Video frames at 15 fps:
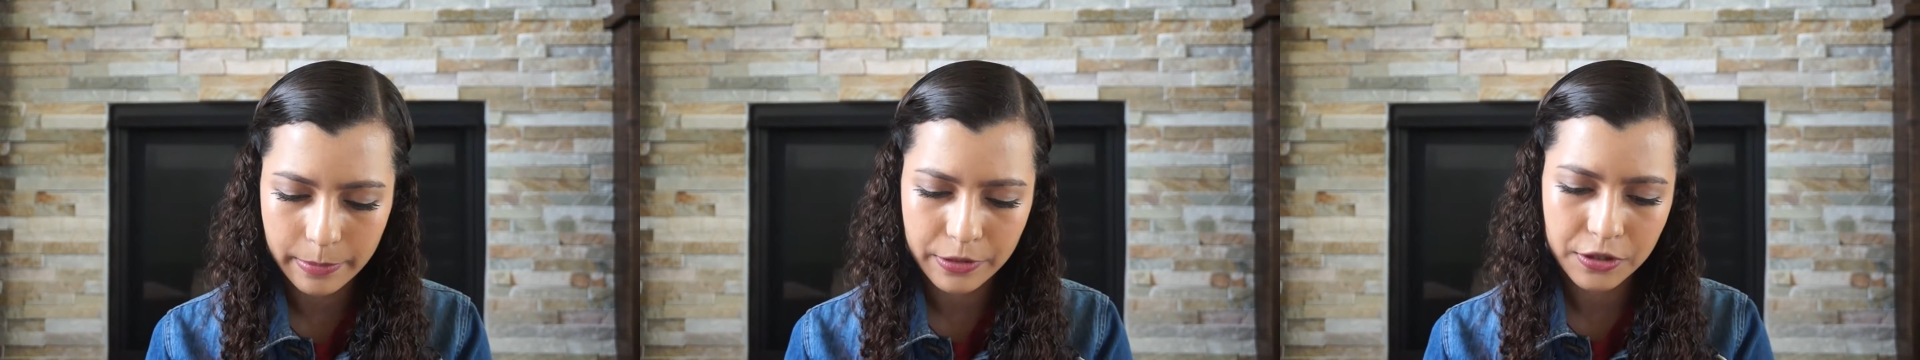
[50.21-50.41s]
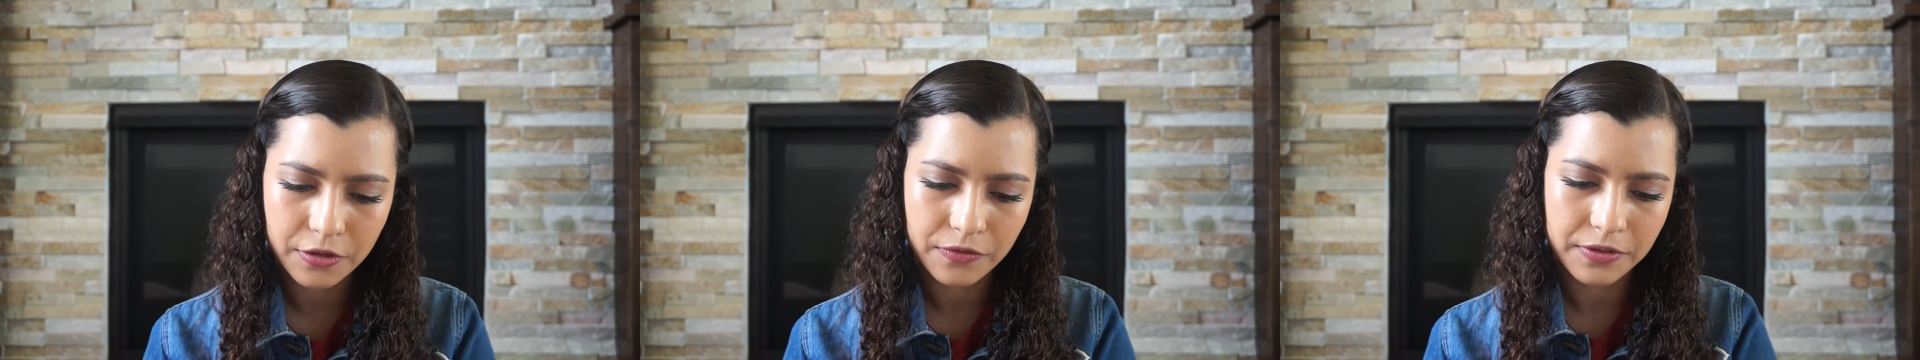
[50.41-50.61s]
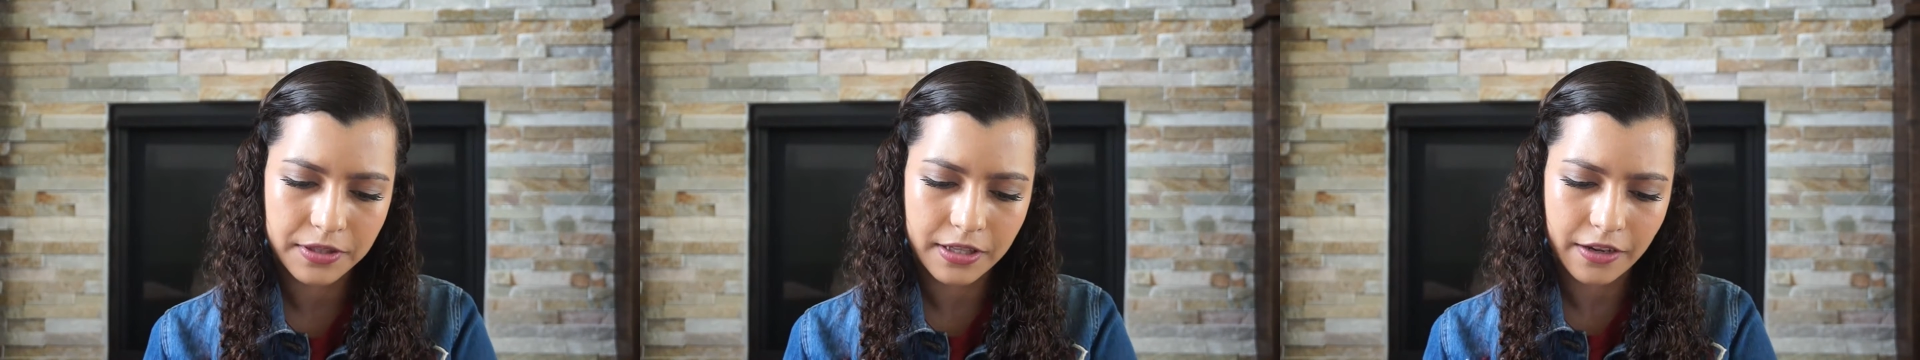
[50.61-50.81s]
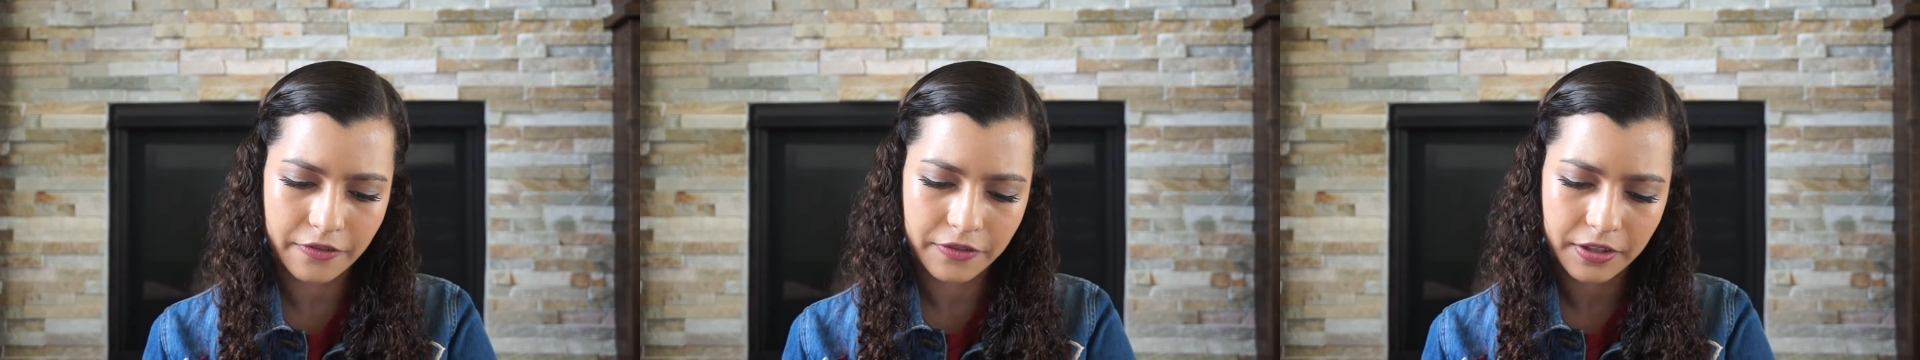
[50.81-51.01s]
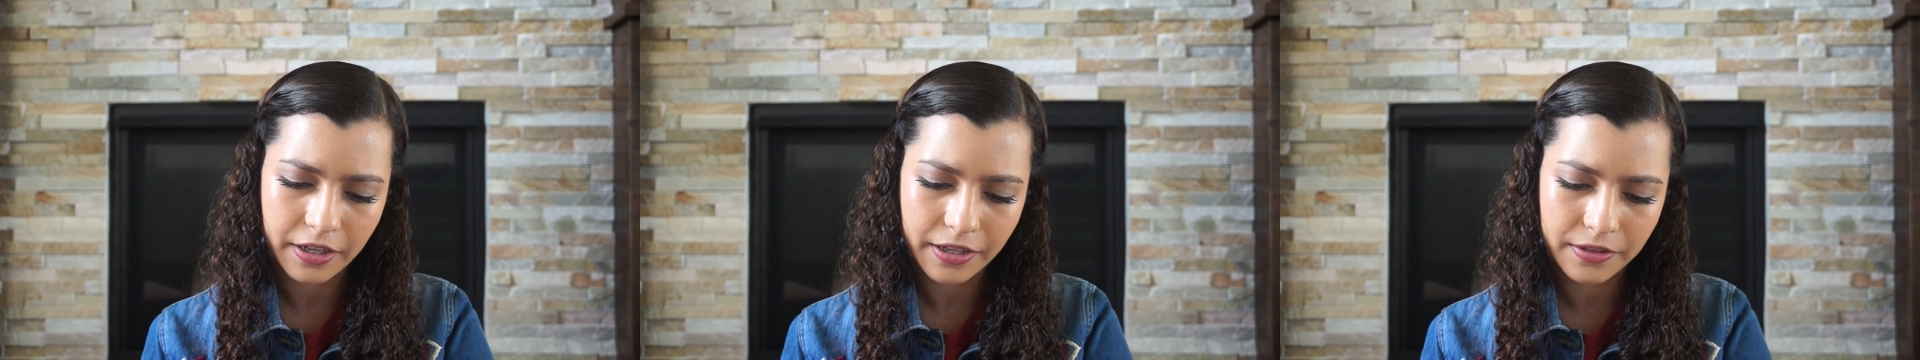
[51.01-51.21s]
bunch of stuff
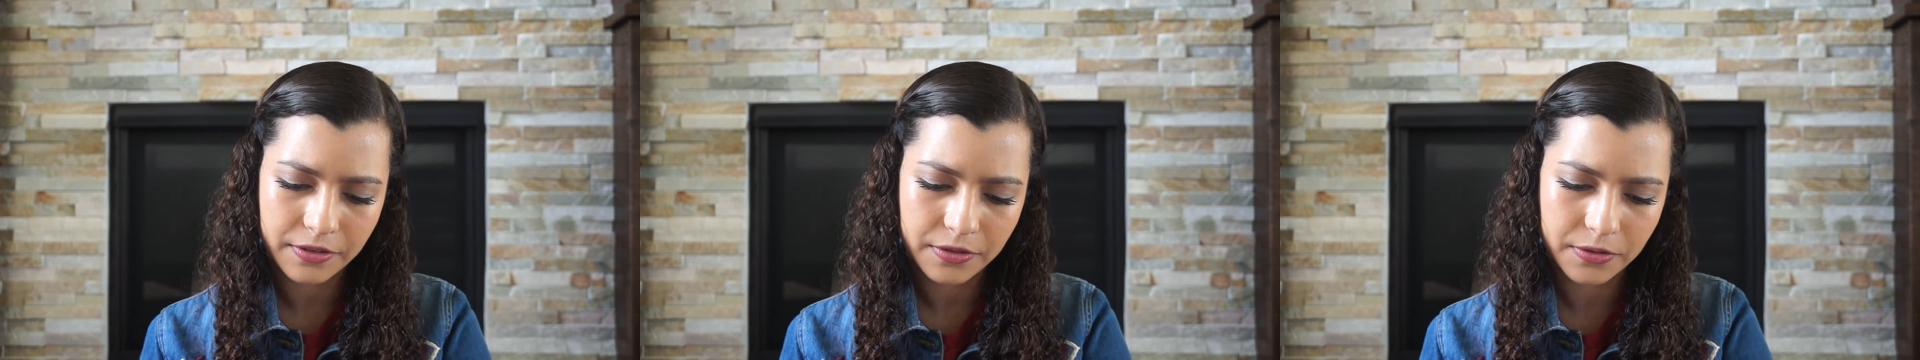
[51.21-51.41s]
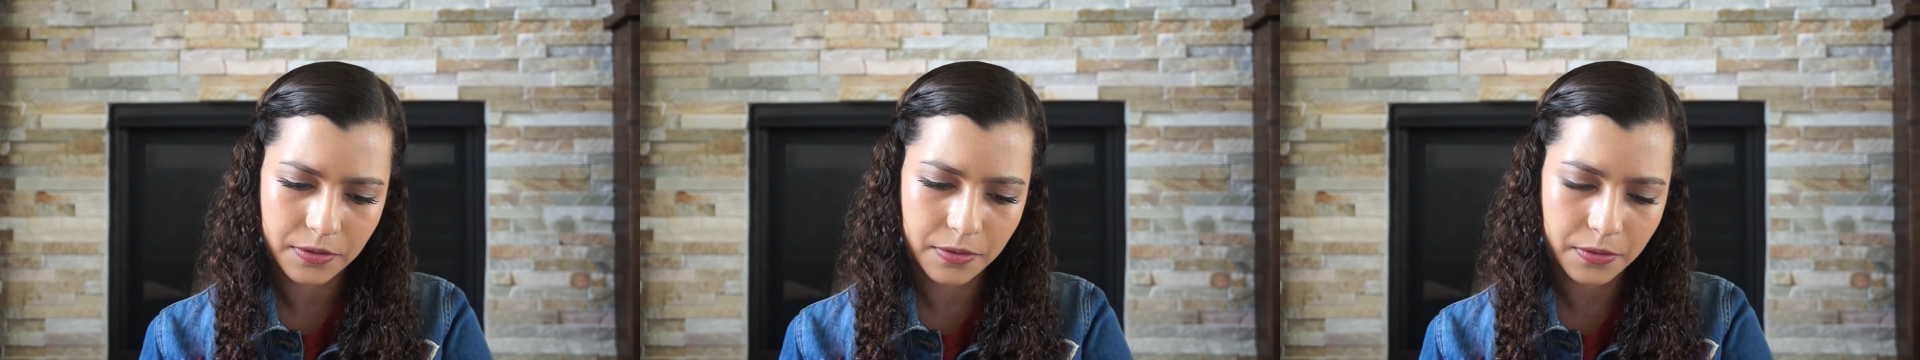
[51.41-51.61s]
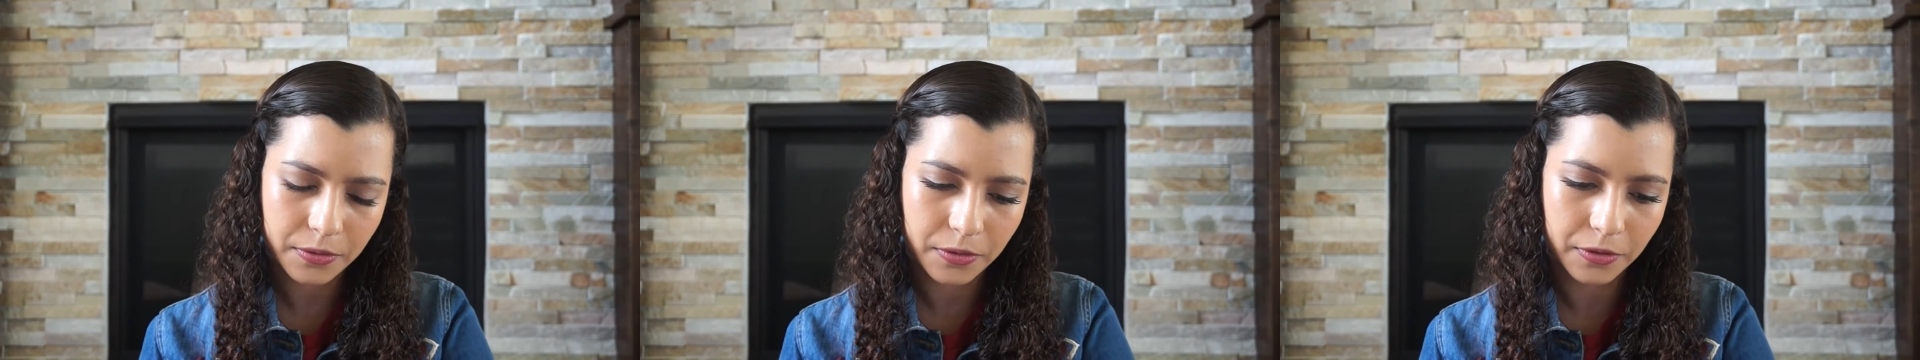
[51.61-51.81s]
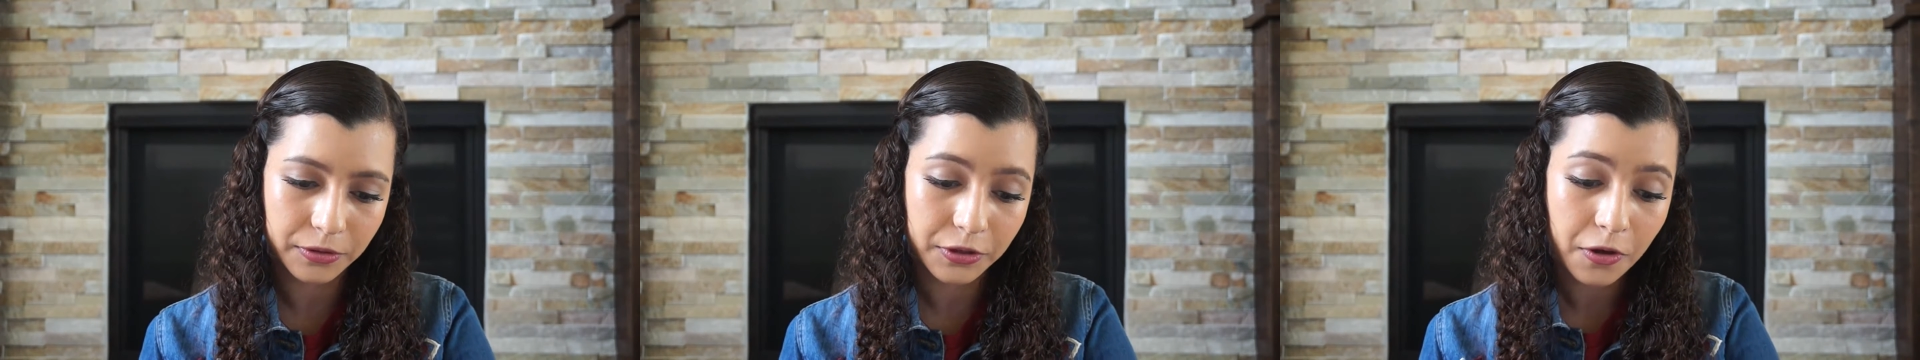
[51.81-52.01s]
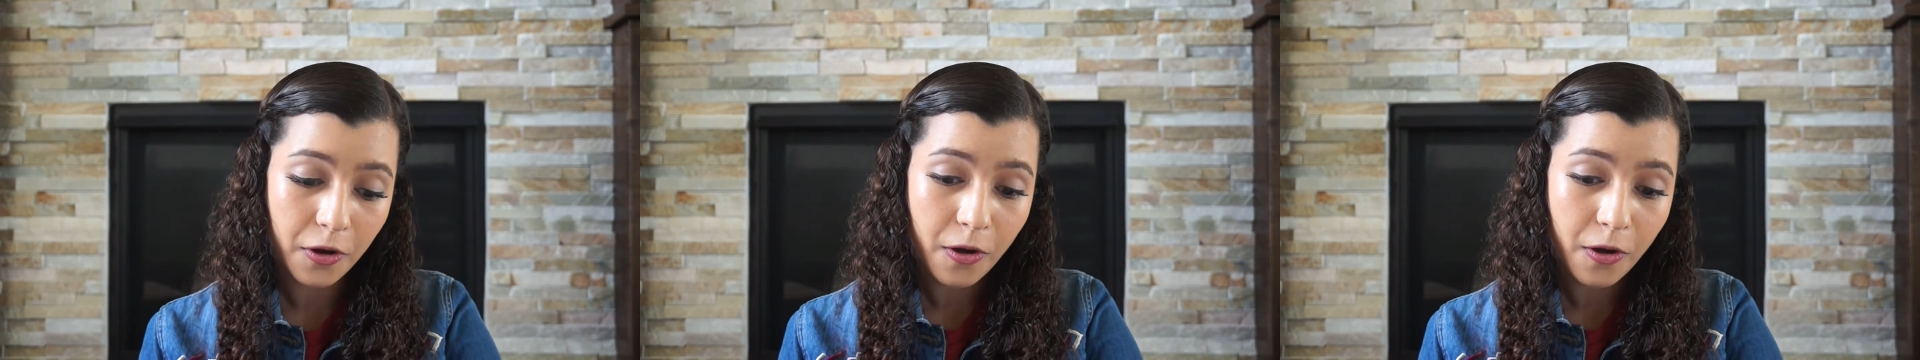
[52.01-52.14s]
that I doodled.